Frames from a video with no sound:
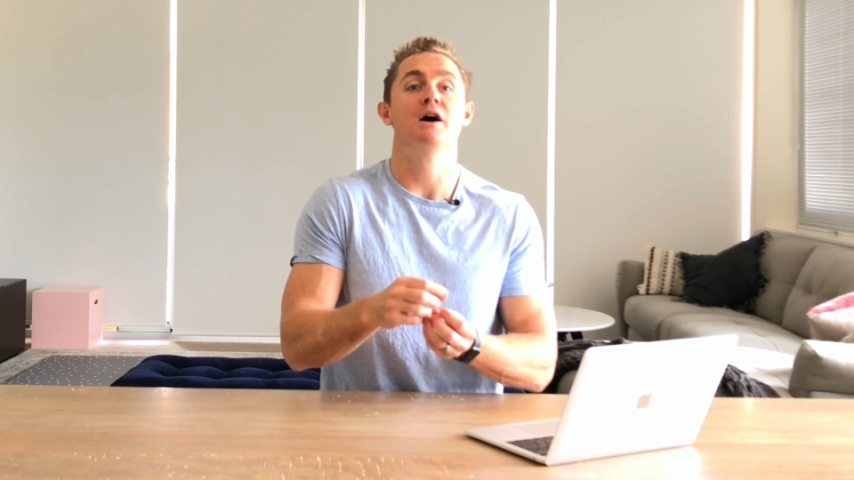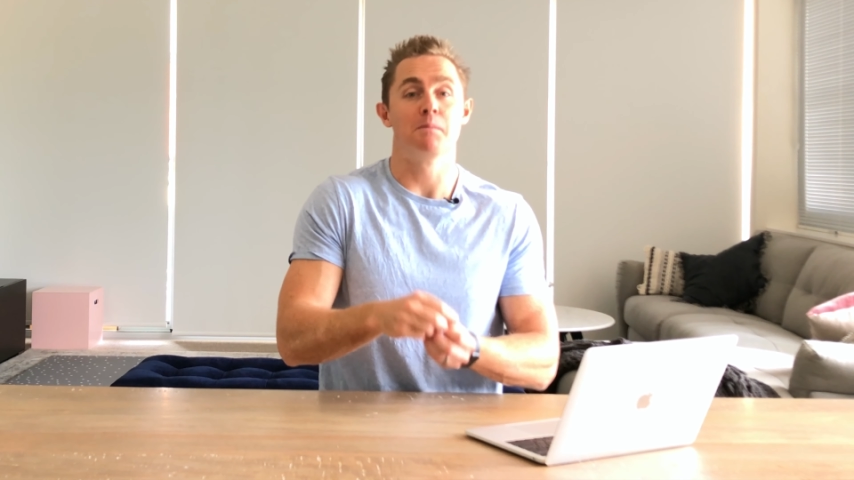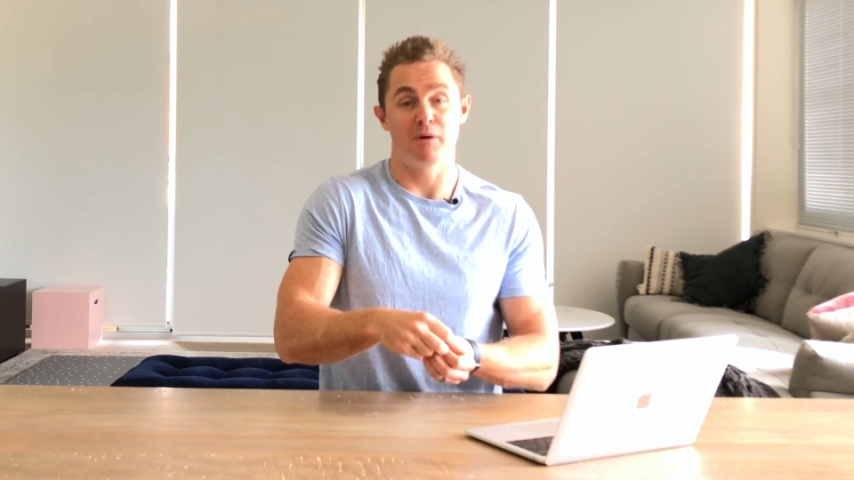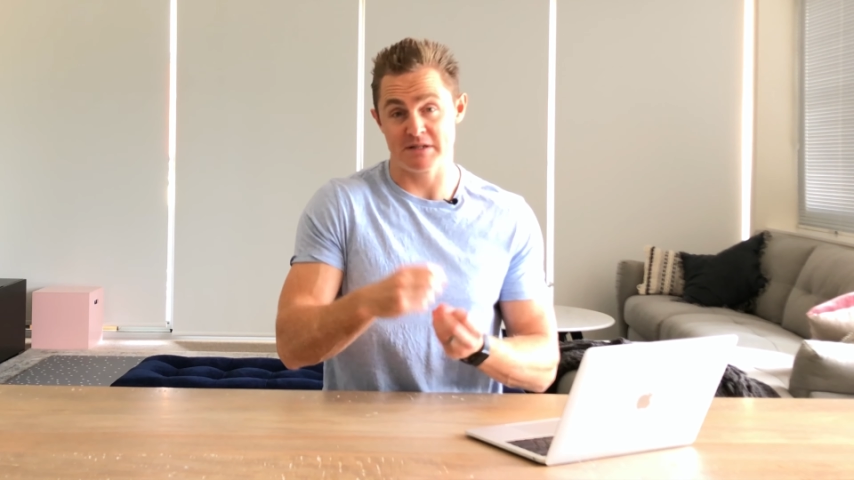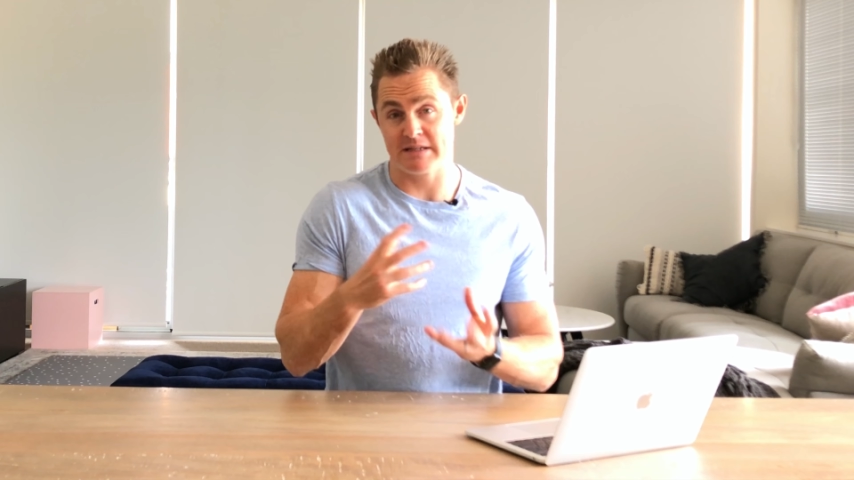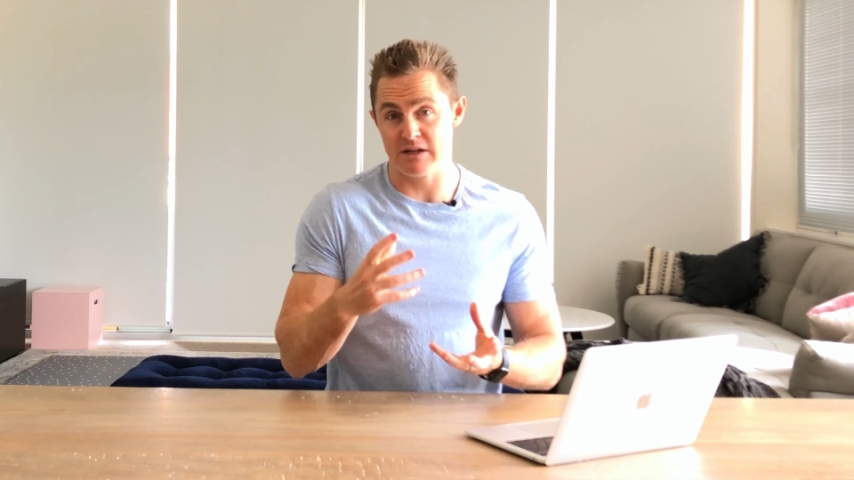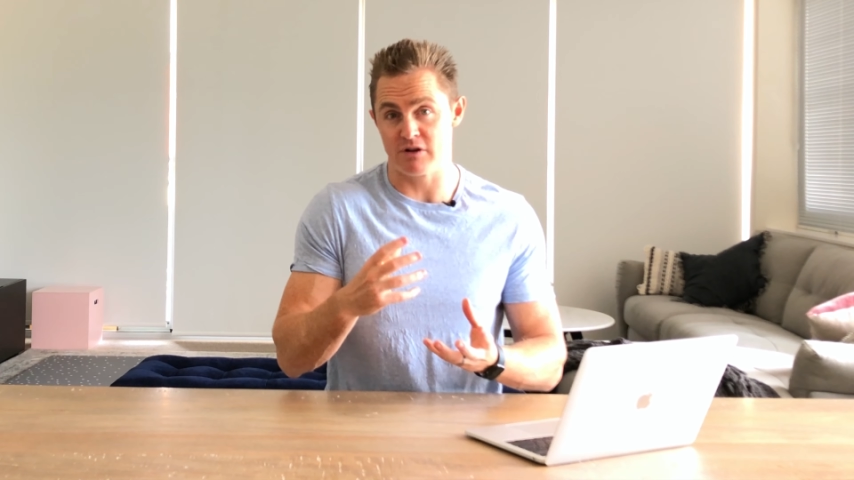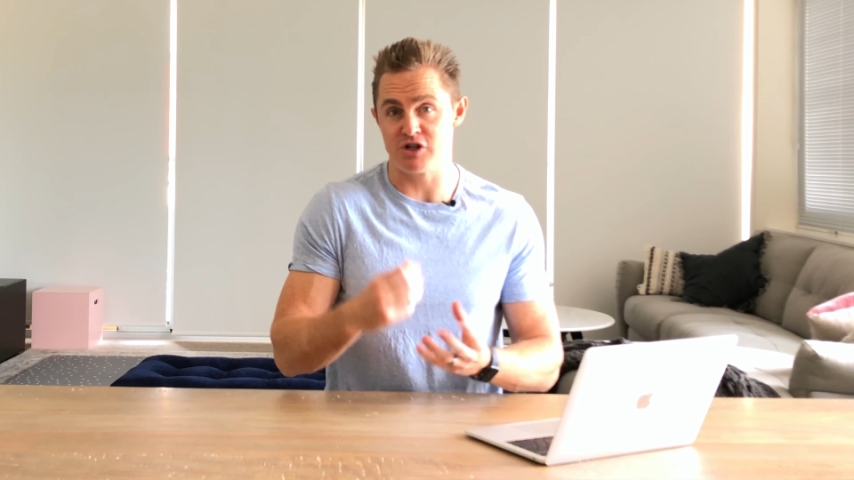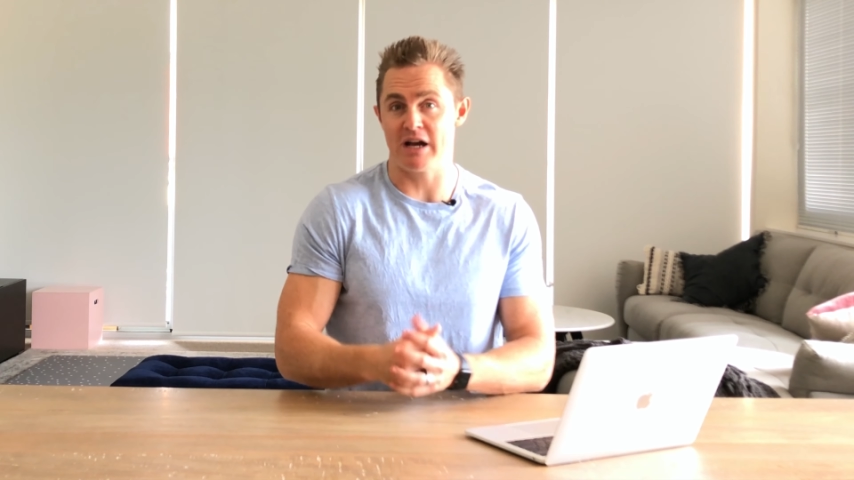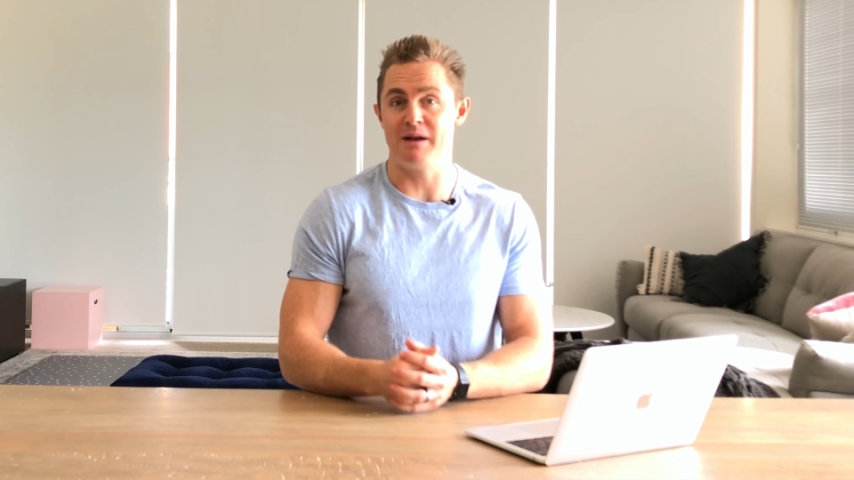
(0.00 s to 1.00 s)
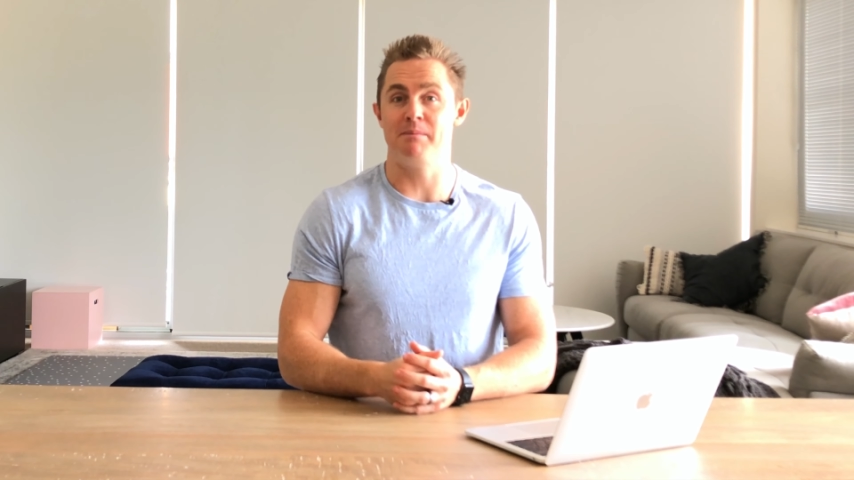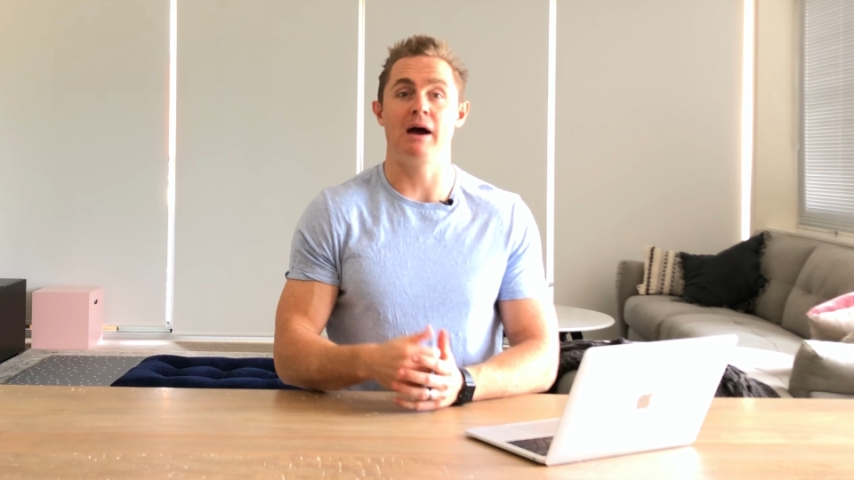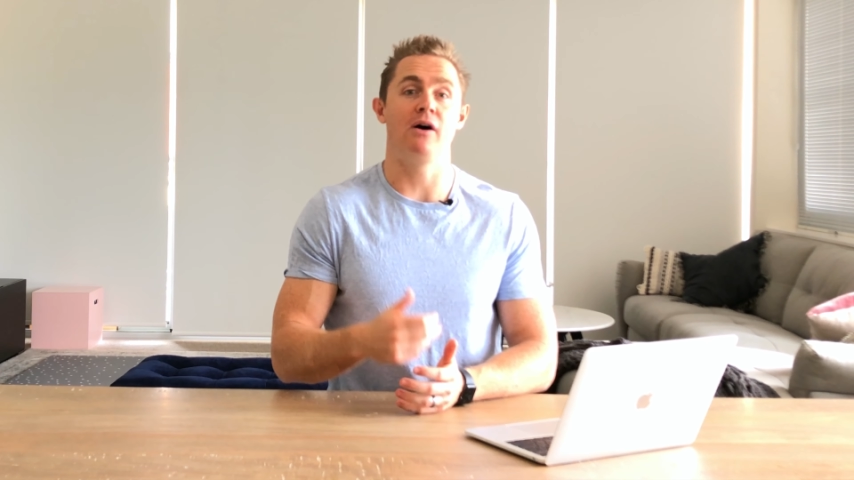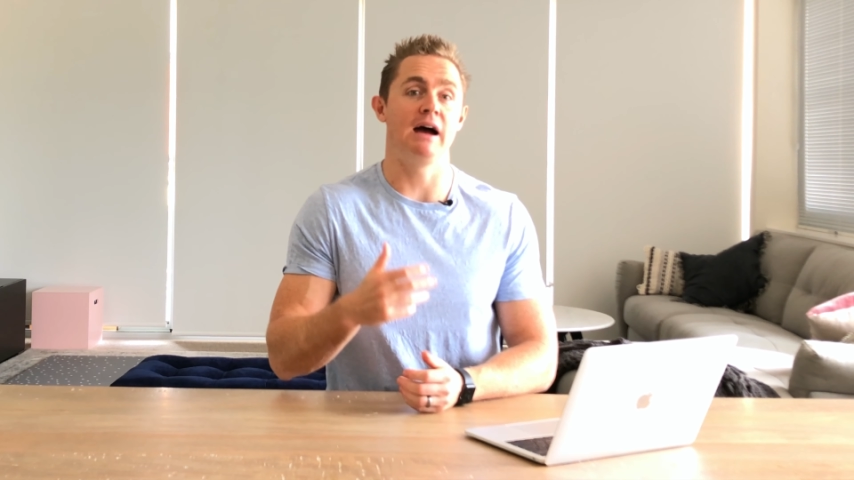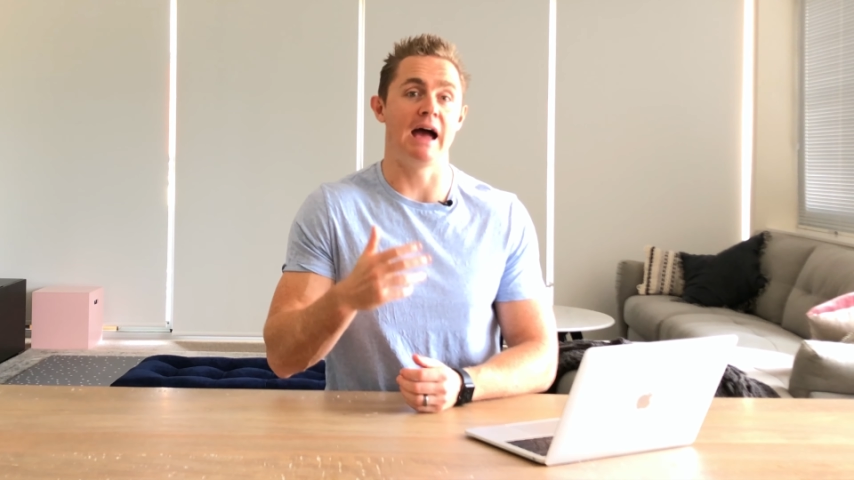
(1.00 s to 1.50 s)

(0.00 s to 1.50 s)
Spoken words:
posterior chain power,